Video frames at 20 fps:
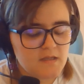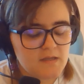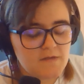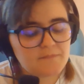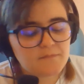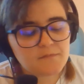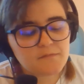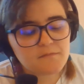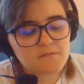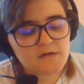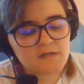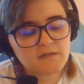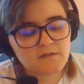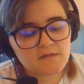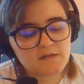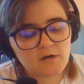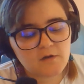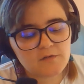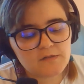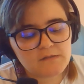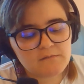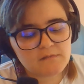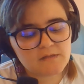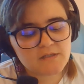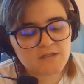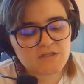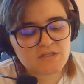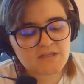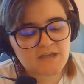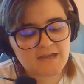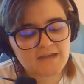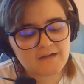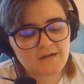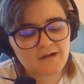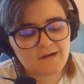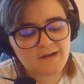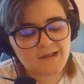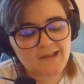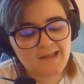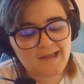If ruining the only religious
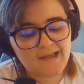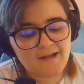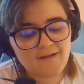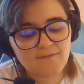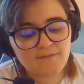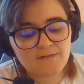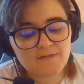icon I have